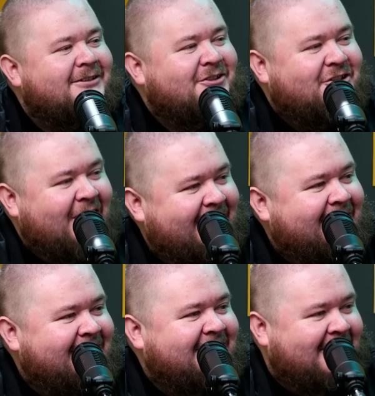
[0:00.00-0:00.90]
shit,
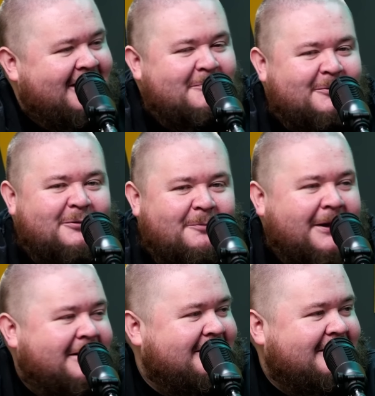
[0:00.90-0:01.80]
sleep,
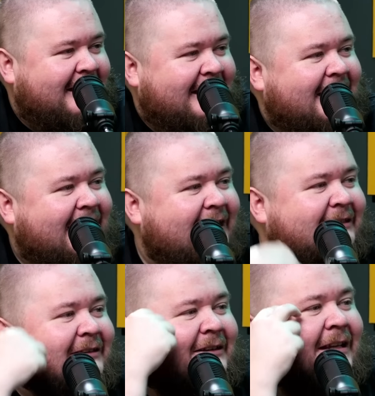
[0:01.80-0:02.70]
repeat. Like I
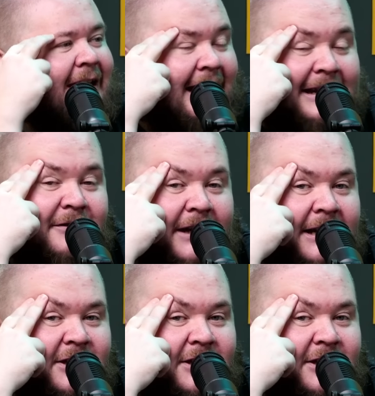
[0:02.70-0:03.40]
can't even then,